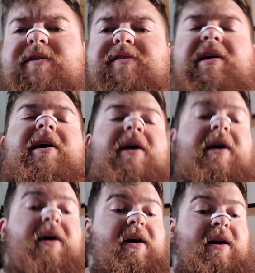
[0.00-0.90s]
use
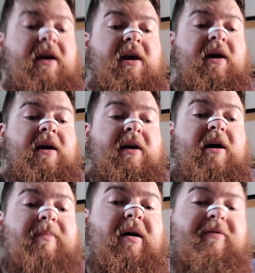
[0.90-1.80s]

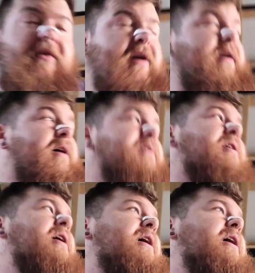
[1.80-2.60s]
a belt for RDLs